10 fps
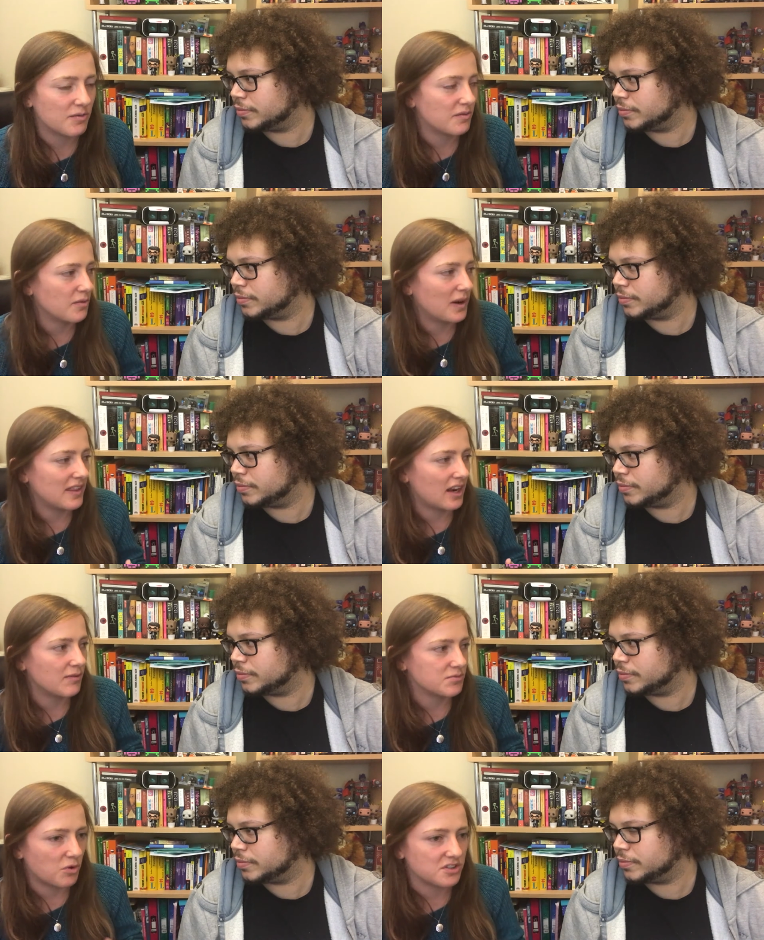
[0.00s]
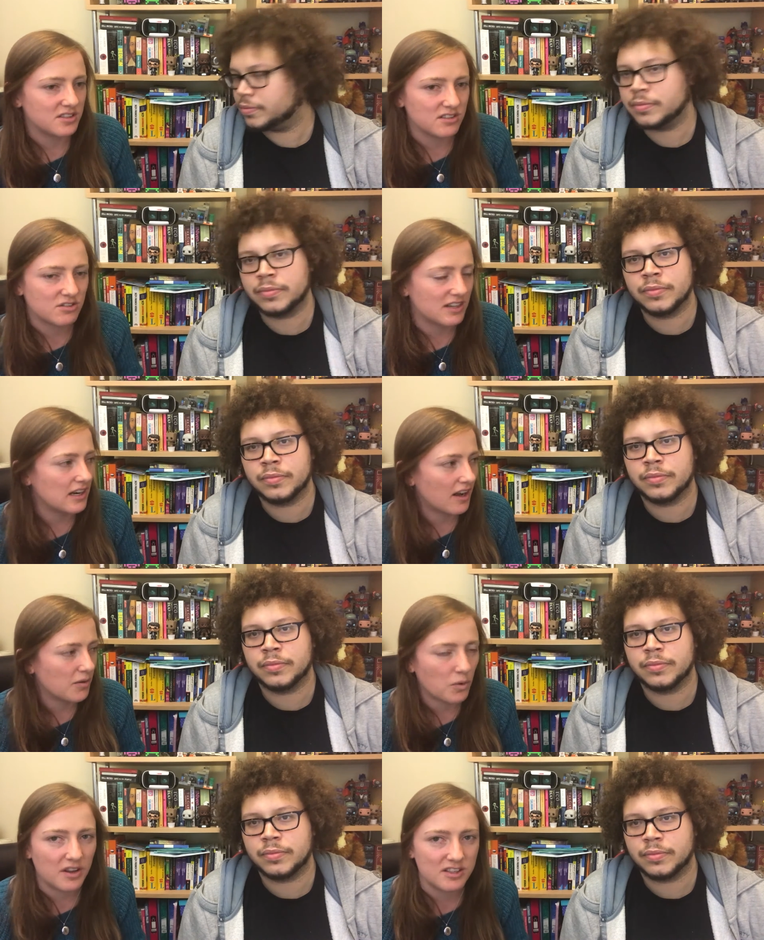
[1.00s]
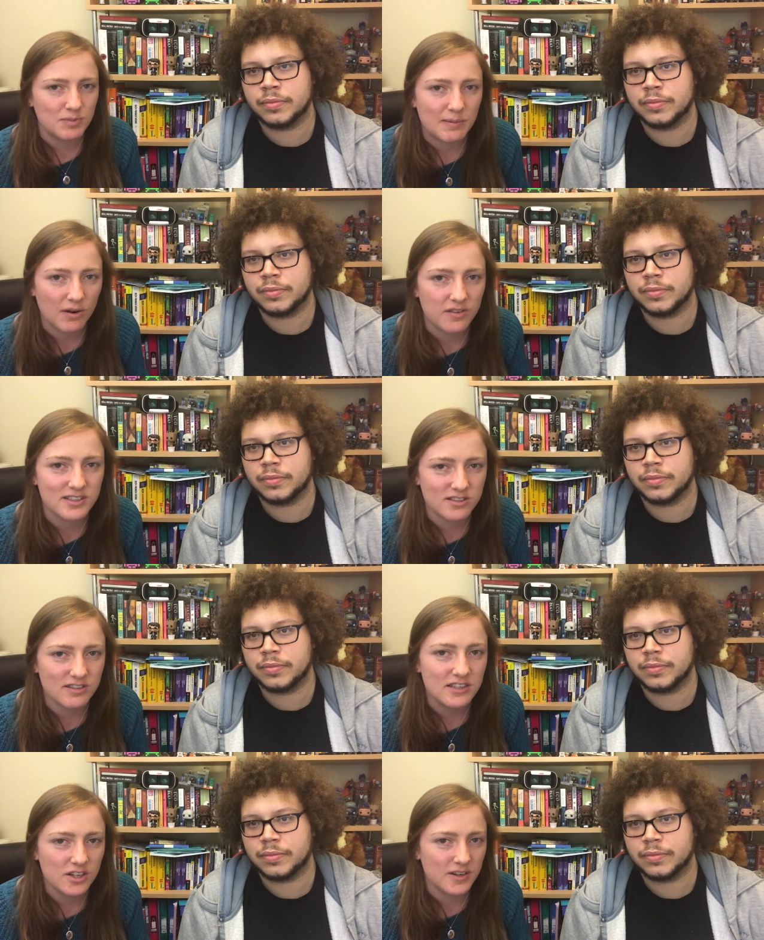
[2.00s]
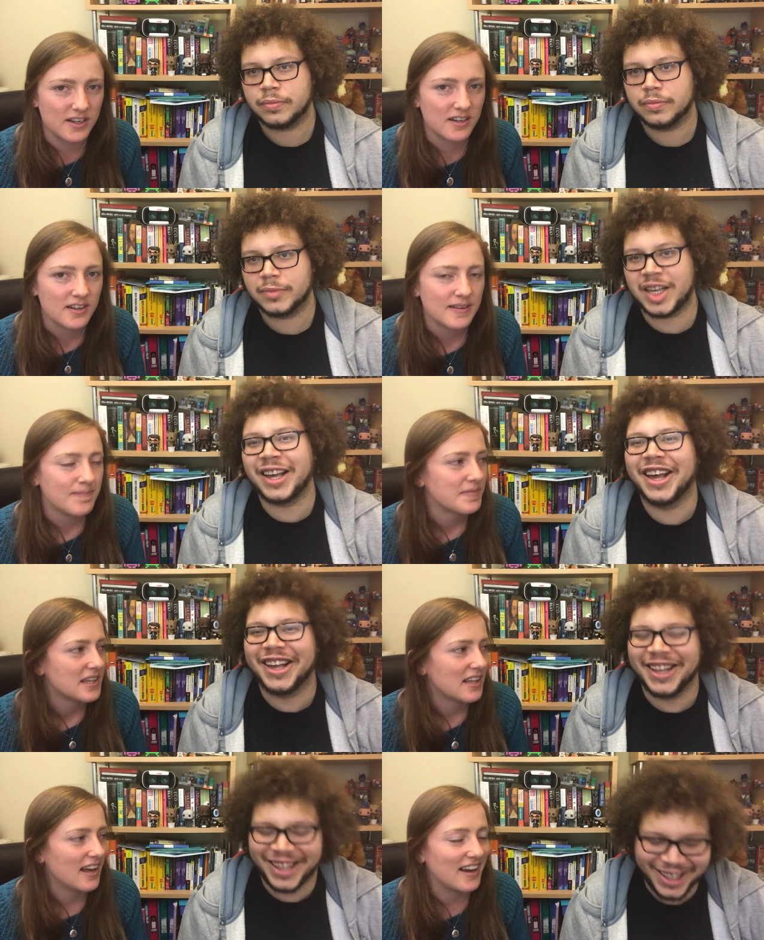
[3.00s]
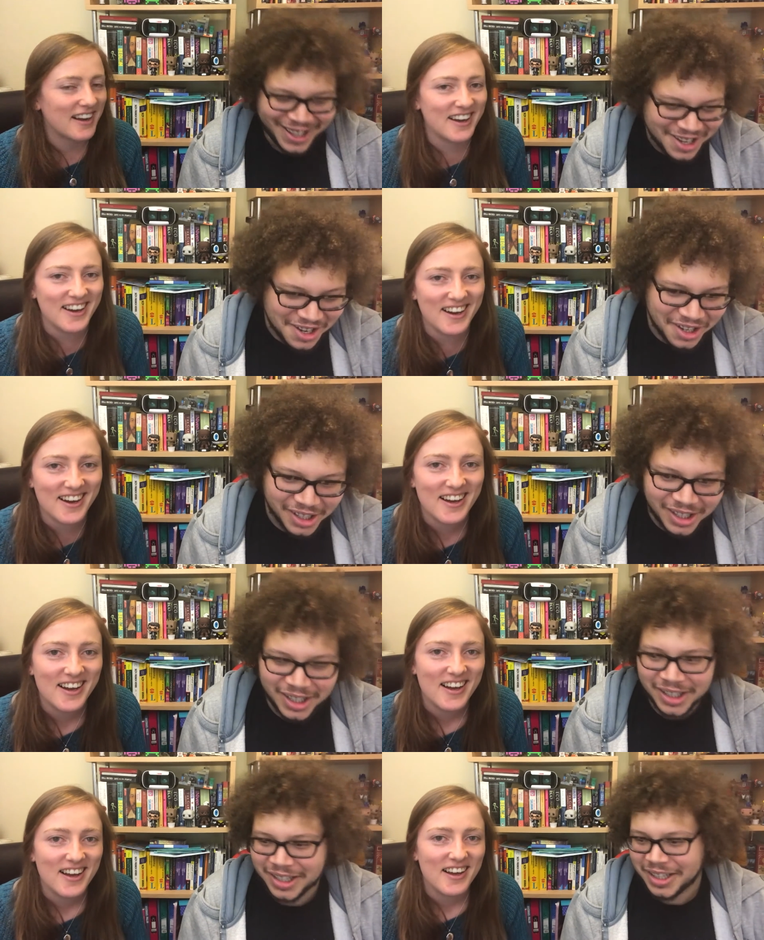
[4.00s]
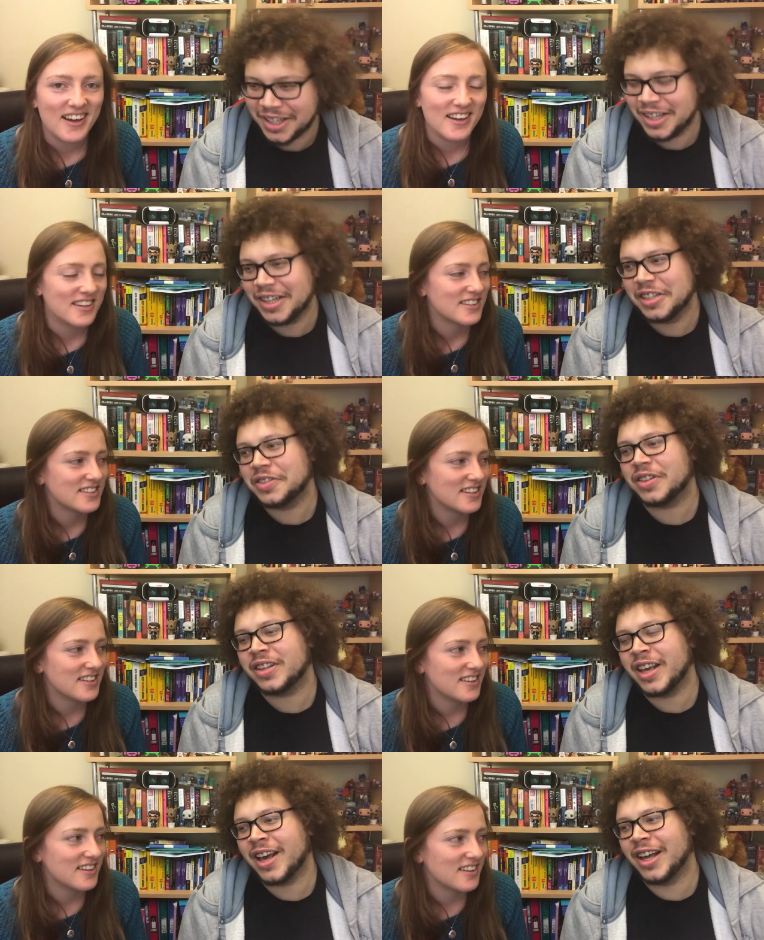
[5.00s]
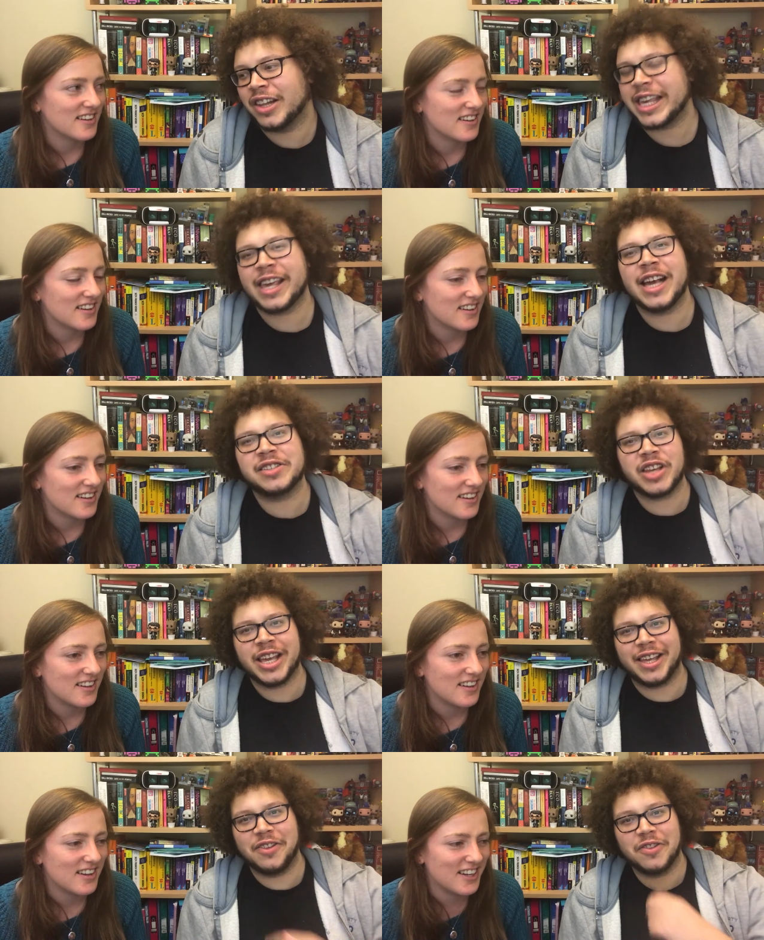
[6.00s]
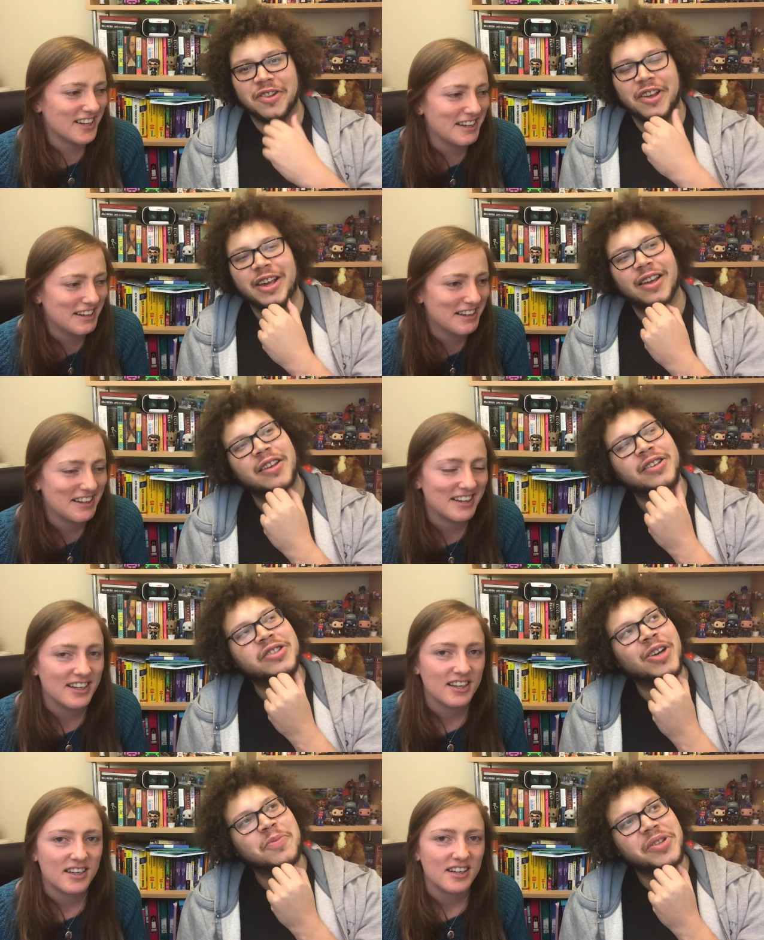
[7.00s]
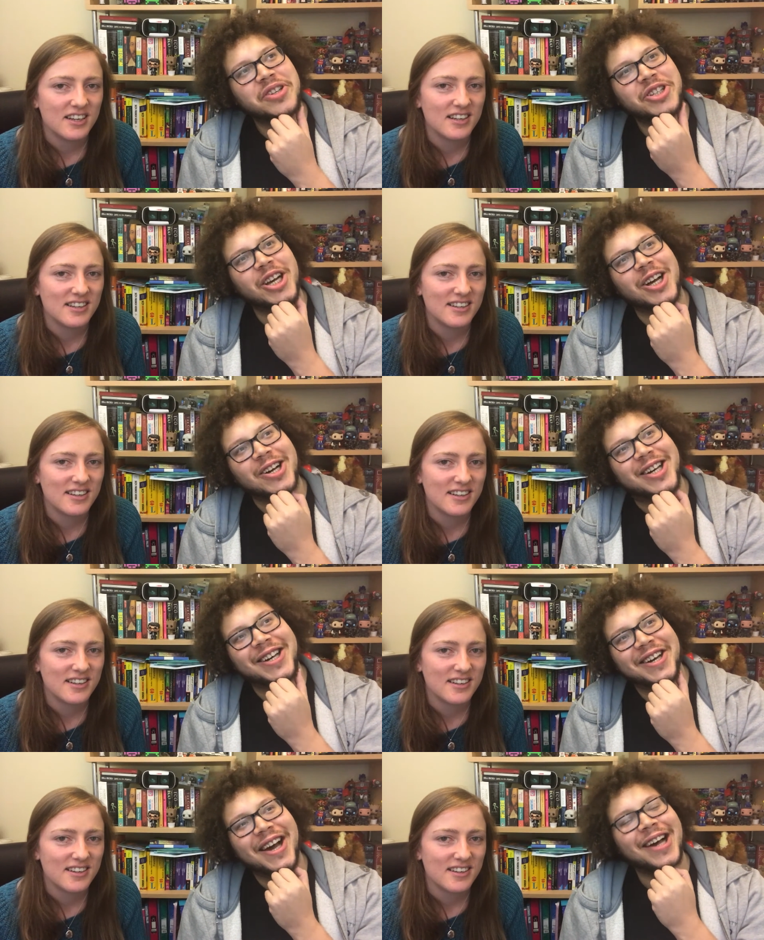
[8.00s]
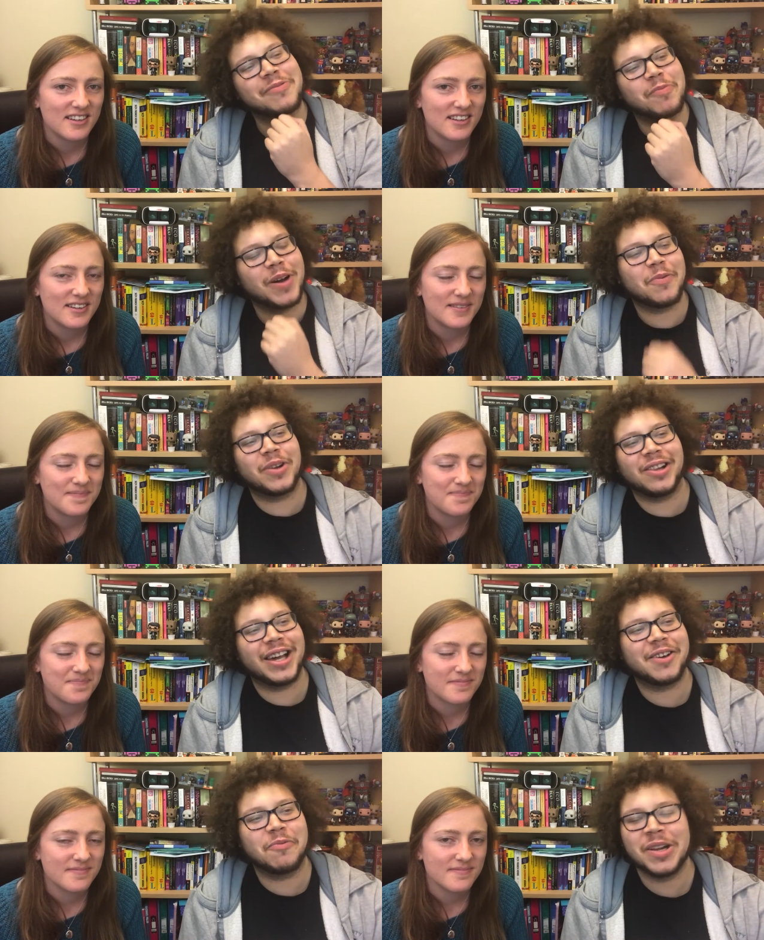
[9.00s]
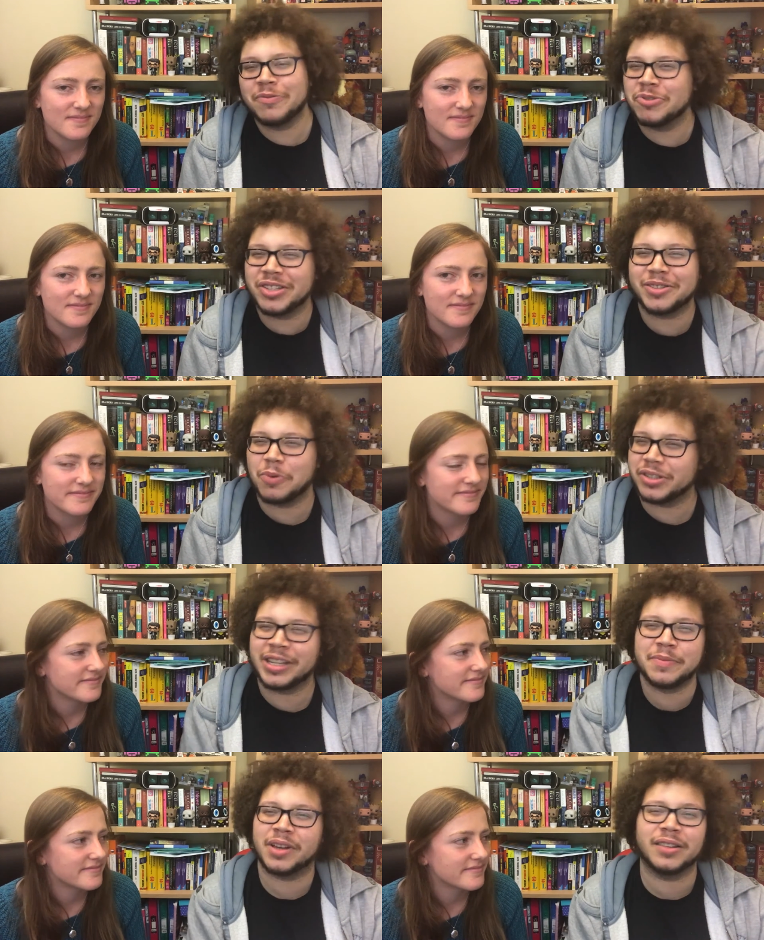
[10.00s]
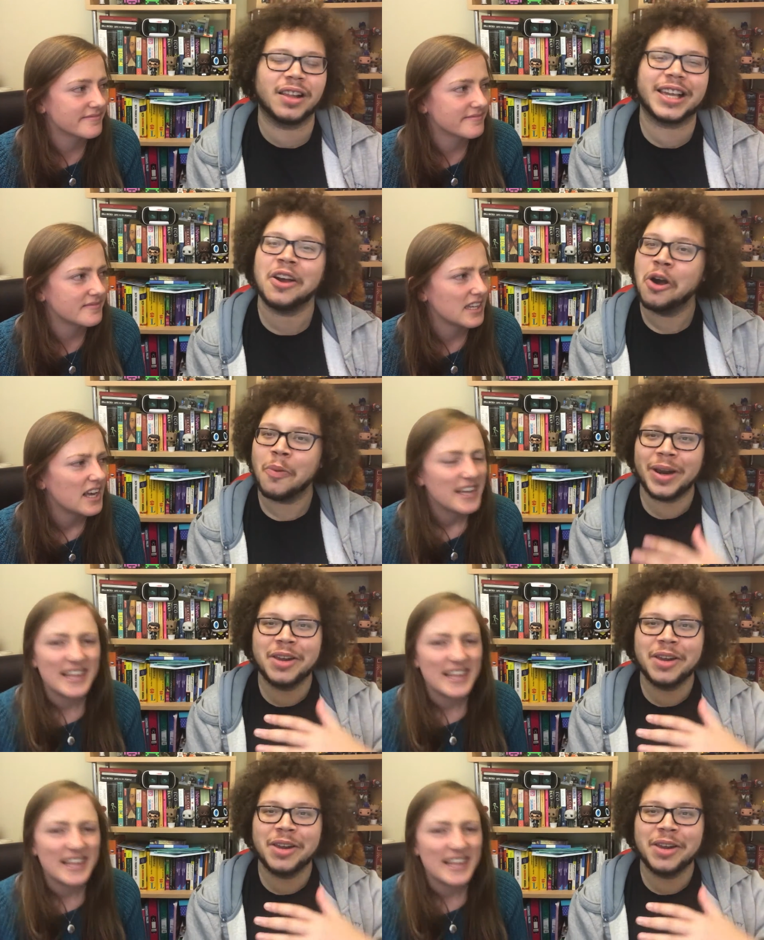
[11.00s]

Speaker 1: out from the way that I was watching the screen, like, what are these people on this screen doing? like,
Speaker 2: yeah, like it gets, it, it jumps the shark. Uh, like when when the SWAT team turned, like